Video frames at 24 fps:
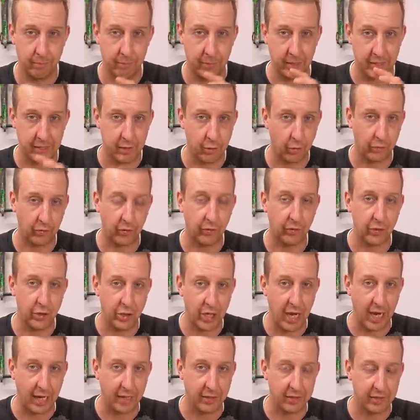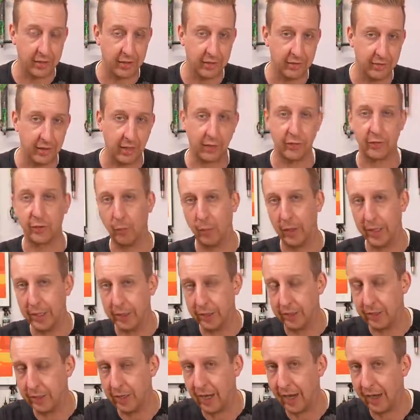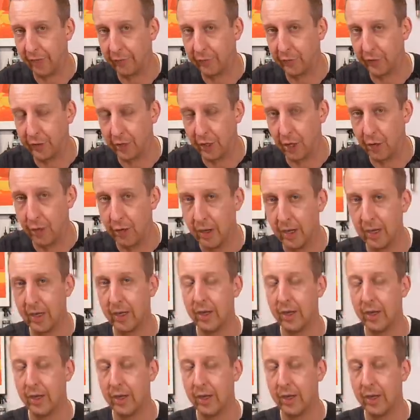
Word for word: But it's not to suggest that's the way that you have to go.